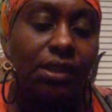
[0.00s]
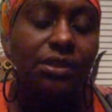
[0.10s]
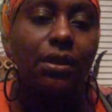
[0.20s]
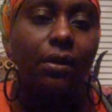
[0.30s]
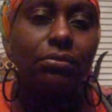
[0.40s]

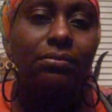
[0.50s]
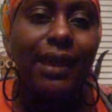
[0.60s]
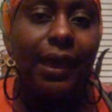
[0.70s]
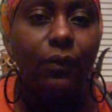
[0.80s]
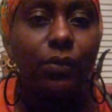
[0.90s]
so
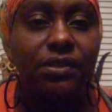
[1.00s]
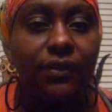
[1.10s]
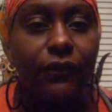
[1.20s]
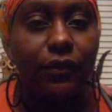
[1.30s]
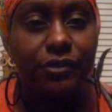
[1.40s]
that was the
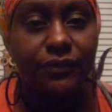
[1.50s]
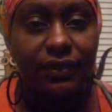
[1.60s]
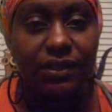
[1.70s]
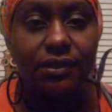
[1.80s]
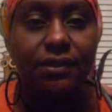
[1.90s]
first
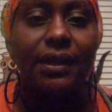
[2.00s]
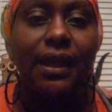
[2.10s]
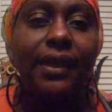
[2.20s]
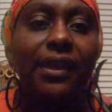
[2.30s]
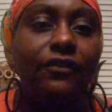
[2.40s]
visit that
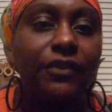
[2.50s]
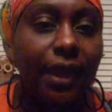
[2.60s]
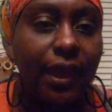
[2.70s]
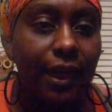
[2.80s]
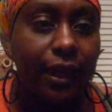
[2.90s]
I ever
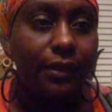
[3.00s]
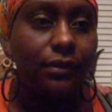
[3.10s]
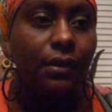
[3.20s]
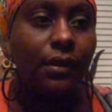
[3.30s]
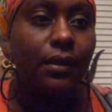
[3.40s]
had.
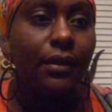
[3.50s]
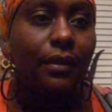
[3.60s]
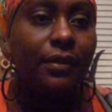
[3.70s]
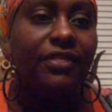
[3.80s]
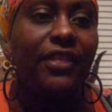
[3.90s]

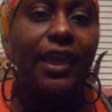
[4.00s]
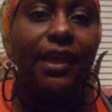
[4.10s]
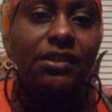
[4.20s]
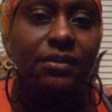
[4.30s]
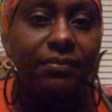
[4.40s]

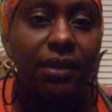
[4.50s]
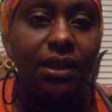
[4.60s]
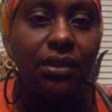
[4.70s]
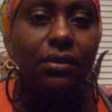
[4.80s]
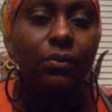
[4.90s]
That to
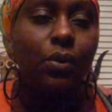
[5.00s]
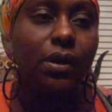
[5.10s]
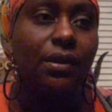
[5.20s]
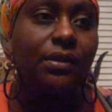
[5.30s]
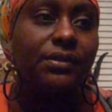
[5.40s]
me
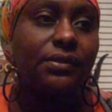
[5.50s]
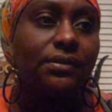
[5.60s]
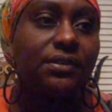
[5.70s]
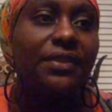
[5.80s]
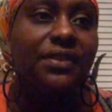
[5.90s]
was,
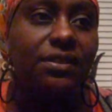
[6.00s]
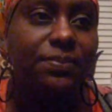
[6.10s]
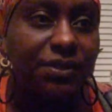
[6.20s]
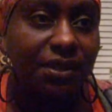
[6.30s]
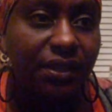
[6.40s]
to this
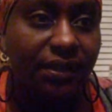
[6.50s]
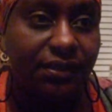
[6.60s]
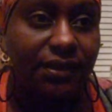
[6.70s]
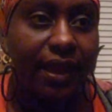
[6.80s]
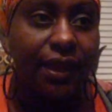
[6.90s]
particular
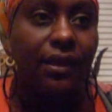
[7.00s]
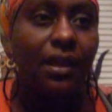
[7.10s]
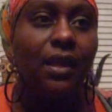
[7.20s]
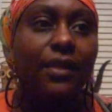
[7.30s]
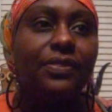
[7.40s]
day,
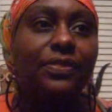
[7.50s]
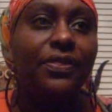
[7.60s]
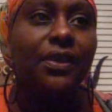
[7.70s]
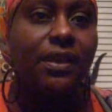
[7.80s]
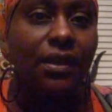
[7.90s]

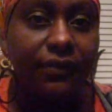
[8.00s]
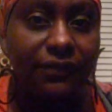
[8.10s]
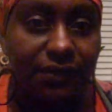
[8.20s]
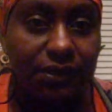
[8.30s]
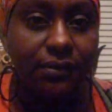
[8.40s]
the
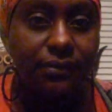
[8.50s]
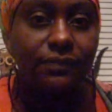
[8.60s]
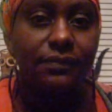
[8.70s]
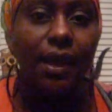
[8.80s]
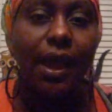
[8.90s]
gift.
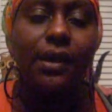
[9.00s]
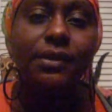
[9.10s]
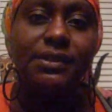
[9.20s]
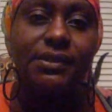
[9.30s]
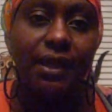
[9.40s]
I
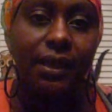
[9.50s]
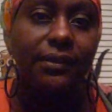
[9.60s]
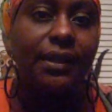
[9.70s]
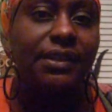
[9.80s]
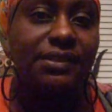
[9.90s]
understand
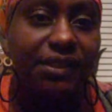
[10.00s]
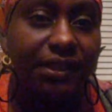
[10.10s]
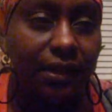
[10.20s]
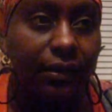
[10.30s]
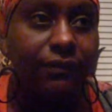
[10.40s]
that it's the
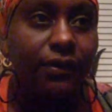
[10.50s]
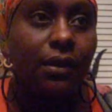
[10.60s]
gift,